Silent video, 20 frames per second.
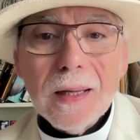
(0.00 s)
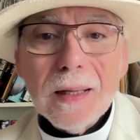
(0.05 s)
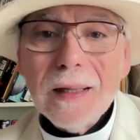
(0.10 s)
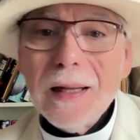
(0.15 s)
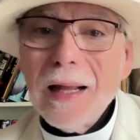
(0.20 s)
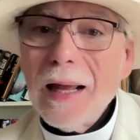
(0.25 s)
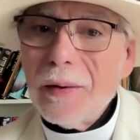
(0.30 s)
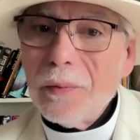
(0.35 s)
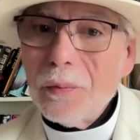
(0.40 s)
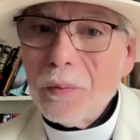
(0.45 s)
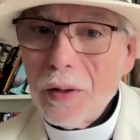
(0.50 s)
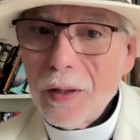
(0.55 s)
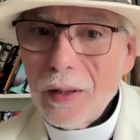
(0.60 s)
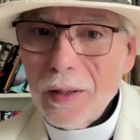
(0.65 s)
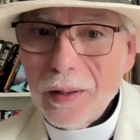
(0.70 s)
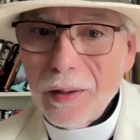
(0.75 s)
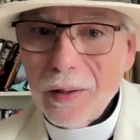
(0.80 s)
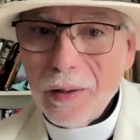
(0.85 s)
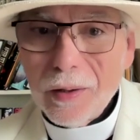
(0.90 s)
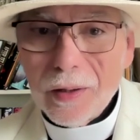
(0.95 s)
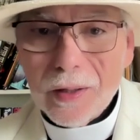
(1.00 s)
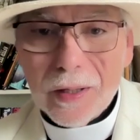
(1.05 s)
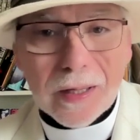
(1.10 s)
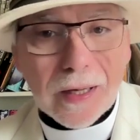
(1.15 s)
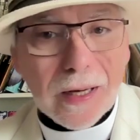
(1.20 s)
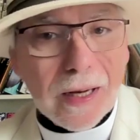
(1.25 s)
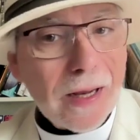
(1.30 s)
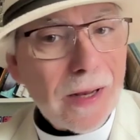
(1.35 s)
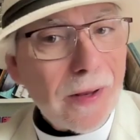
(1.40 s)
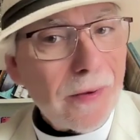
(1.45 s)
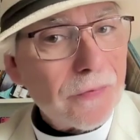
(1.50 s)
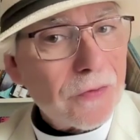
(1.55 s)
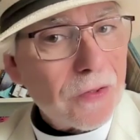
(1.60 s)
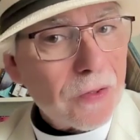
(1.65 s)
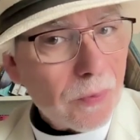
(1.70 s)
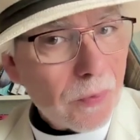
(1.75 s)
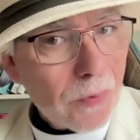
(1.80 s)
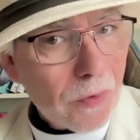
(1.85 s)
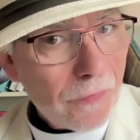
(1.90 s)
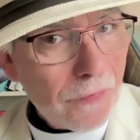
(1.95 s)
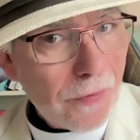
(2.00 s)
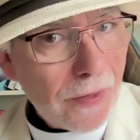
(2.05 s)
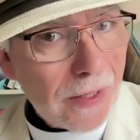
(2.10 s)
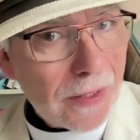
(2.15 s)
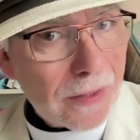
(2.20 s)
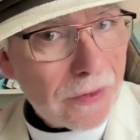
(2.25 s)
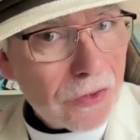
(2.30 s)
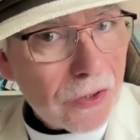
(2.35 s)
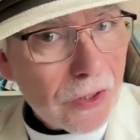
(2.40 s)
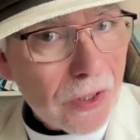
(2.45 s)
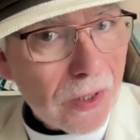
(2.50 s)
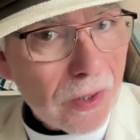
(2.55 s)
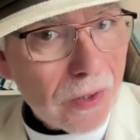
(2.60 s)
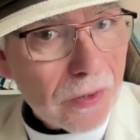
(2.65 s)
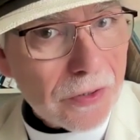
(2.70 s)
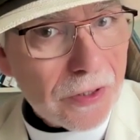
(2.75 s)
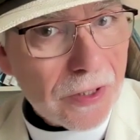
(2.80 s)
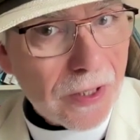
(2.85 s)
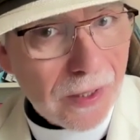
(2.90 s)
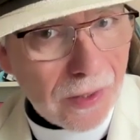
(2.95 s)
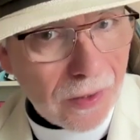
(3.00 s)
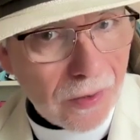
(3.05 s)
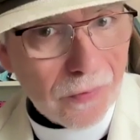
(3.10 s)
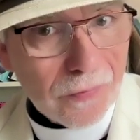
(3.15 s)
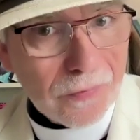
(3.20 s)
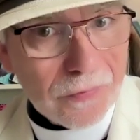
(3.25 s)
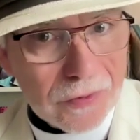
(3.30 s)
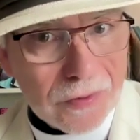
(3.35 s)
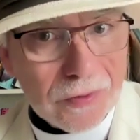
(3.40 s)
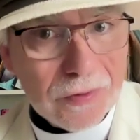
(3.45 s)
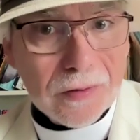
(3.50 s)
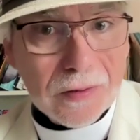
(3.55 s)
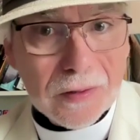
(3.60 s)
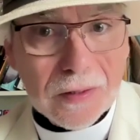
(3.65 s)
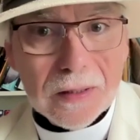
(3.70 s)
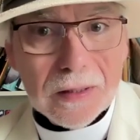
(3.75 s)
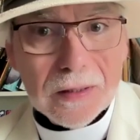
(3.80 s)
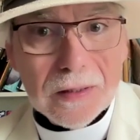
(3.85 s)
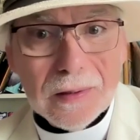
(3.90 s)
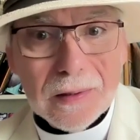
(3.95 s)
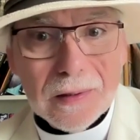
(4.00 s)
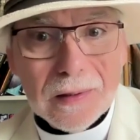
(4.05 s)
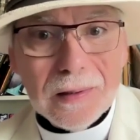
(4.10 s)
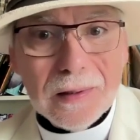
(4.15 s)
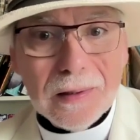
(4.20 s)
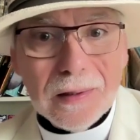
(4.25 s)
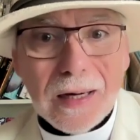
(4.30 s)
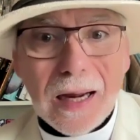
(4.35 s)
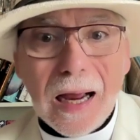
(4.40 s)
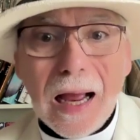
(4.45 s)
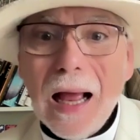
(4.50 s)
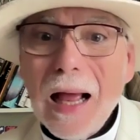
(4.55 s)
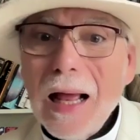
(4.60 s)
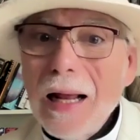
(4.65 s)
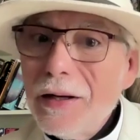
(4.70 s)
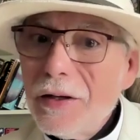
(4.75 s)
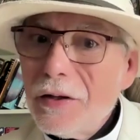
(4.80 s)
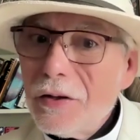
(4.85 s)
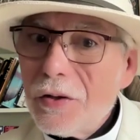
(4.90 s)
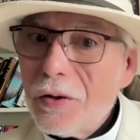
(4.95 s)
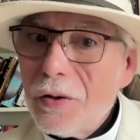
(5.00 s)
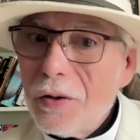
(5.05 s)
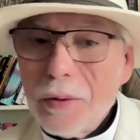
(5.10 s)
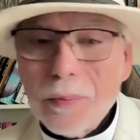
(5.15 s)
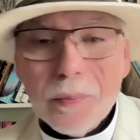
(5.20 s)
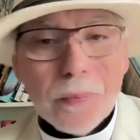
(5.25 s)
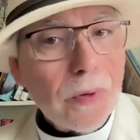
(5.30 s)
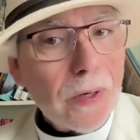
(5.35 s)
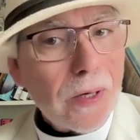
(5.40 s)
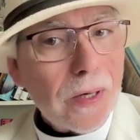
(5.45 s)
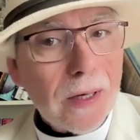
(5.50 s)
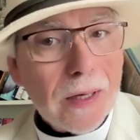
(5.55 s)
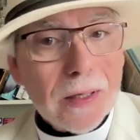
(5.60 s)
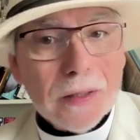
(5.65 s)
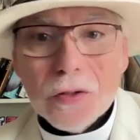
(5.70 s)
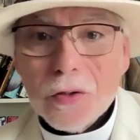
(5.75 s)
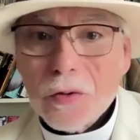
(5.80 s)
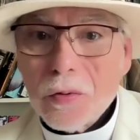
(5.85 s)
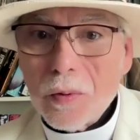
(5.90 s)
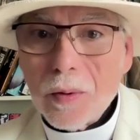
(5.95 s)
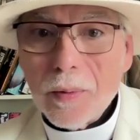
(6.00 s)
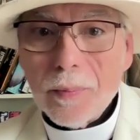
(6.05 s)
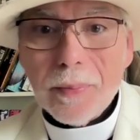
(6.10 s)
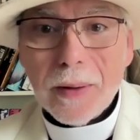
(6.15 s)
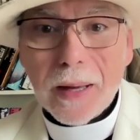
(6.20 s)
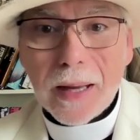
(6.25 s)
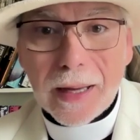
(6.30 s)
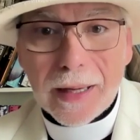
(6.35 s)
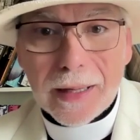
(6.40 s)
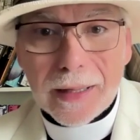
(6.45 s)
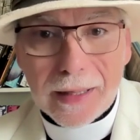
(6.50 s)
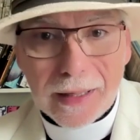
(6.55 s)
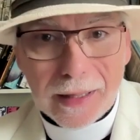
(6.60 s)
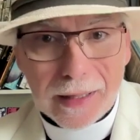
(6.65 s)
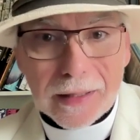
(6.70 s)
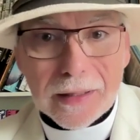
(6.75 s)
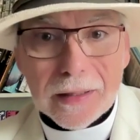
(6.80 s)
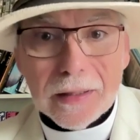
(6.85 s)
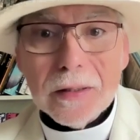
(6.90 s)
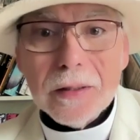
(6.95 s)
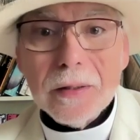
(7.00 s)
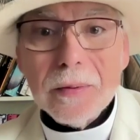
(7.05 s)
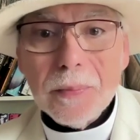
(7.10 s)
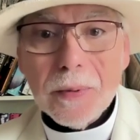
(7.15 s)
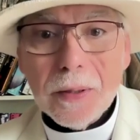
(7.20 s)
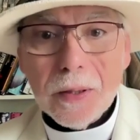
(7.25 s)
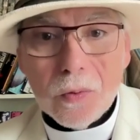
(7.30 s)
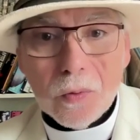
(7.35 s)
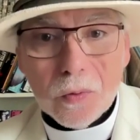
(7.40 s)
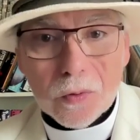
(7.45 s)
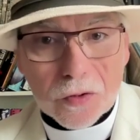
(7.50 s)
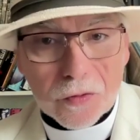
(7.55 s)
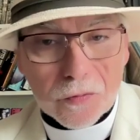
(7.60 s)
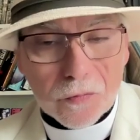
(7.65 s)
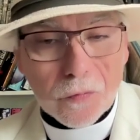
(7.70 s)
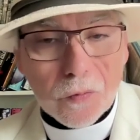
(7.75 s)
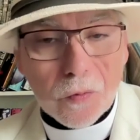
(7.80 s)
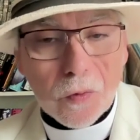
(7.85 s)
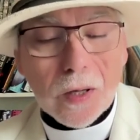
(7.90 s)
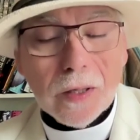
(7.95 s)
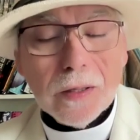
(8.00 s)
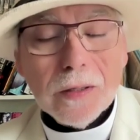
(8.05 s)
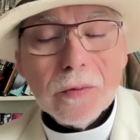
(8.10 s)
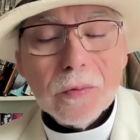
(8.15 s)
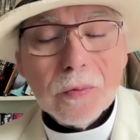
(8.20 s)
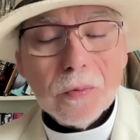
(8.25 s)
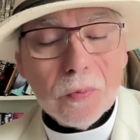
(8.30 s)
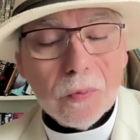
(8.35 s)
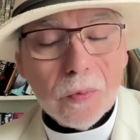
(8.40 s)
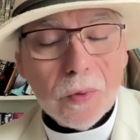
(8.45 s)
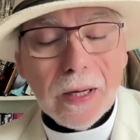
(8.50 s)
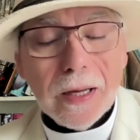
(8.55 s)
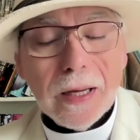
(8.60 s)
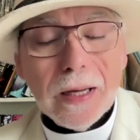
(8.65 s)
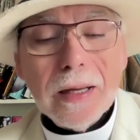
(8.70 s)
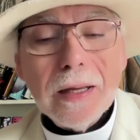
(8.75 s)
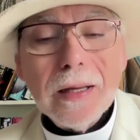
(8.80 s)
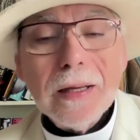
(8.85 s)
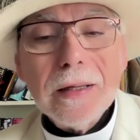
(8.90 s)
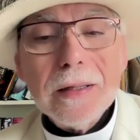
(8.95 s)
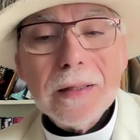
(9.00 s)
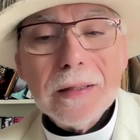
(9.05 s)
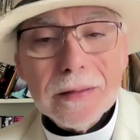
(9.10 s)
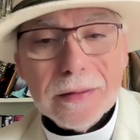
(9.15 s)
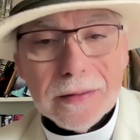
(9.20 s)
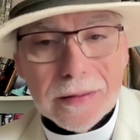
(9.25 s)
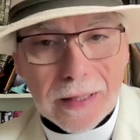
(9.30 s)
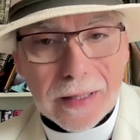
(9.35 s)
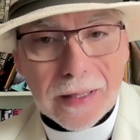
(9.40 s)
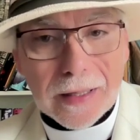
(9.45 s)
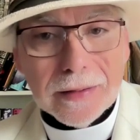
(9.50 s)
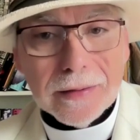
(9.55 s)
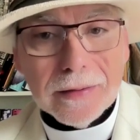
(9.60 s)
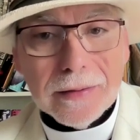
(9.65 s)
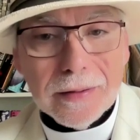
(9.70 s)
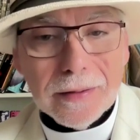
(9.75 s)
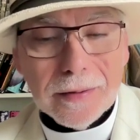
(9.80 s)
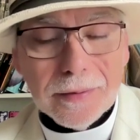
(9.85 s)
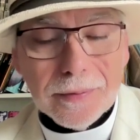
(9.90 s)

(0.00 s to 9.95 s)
that we're going to have some revenge on ourselves. God is going to bring us to a bad end because of what we did.